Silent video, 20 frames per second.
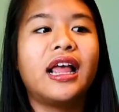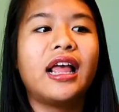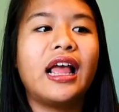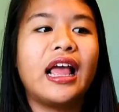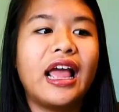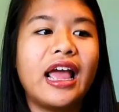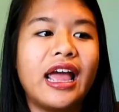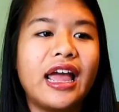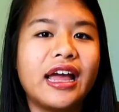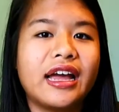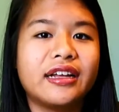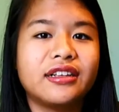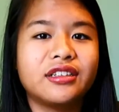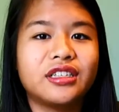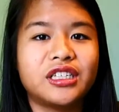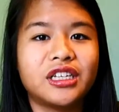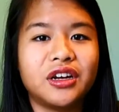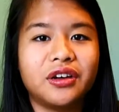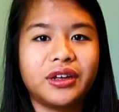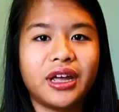And
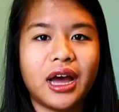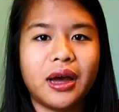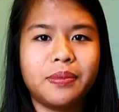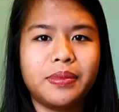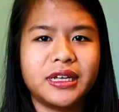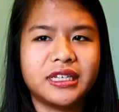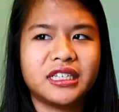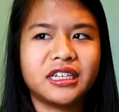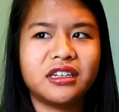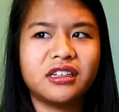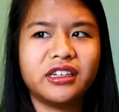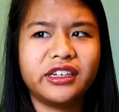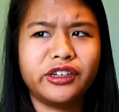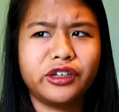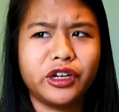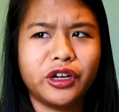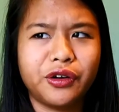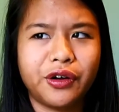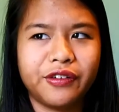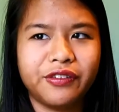so yeah, I basically
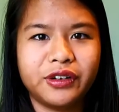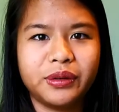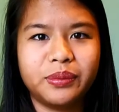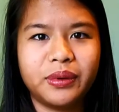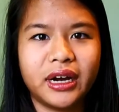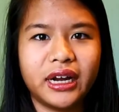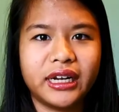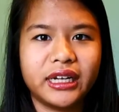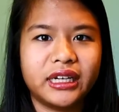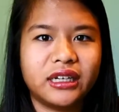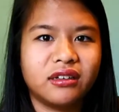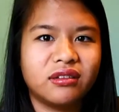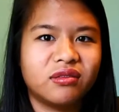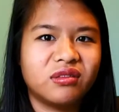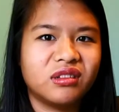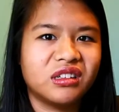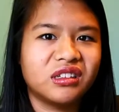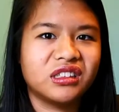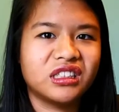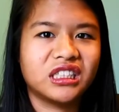knew everybody.
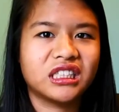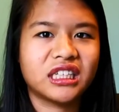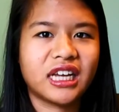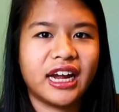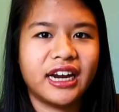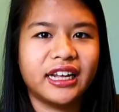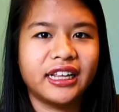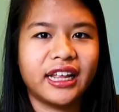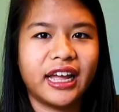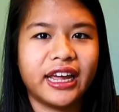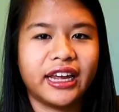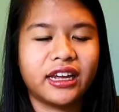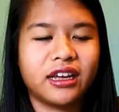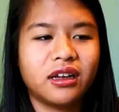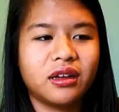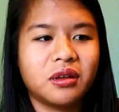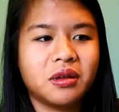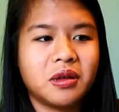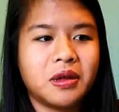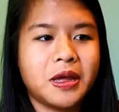It was just kind of like
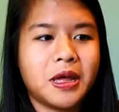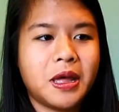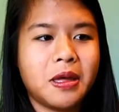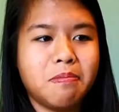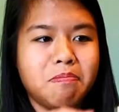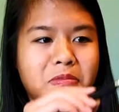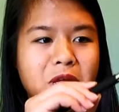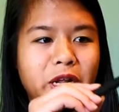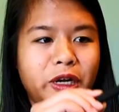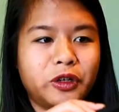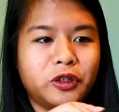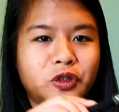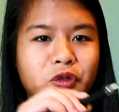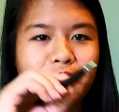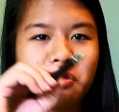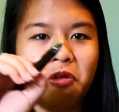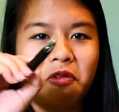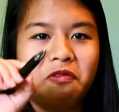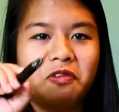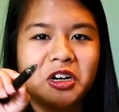middle
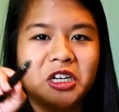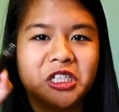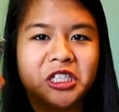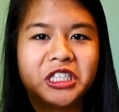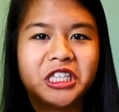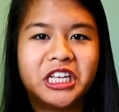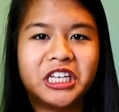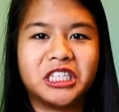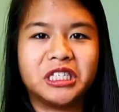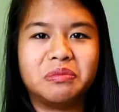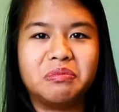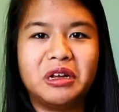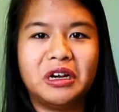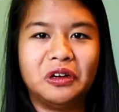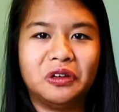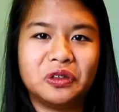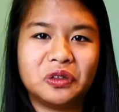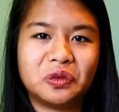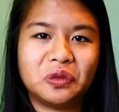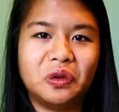school versus this
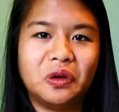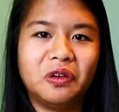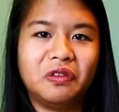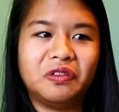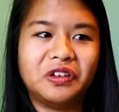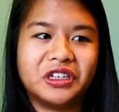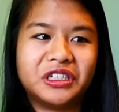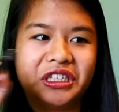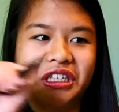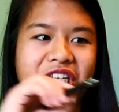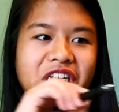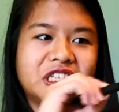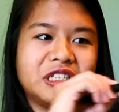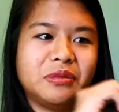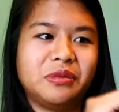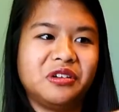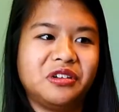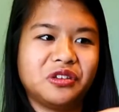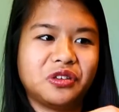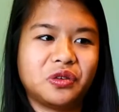middle school versus this
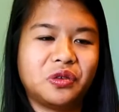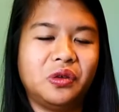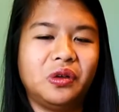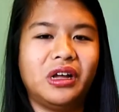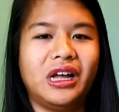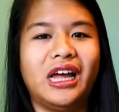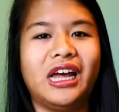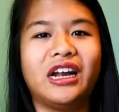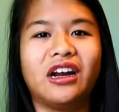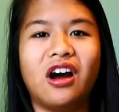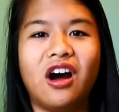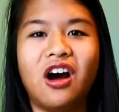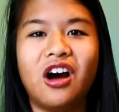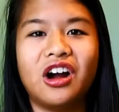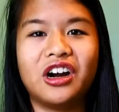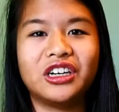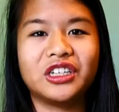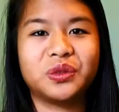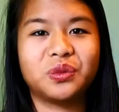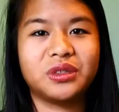middle school, and
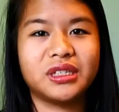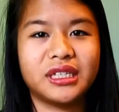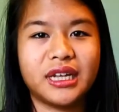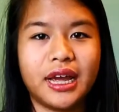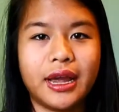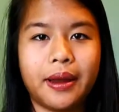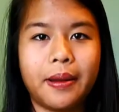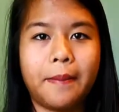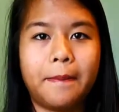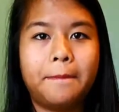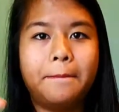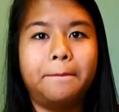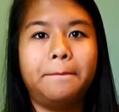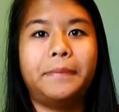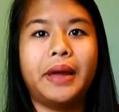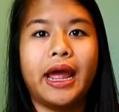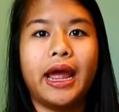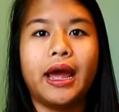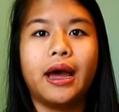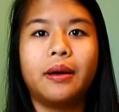ours was like,
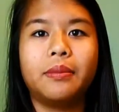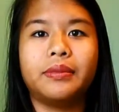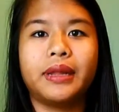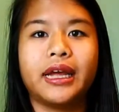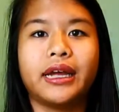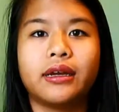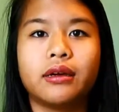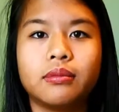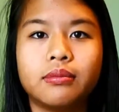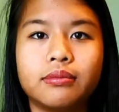bam, like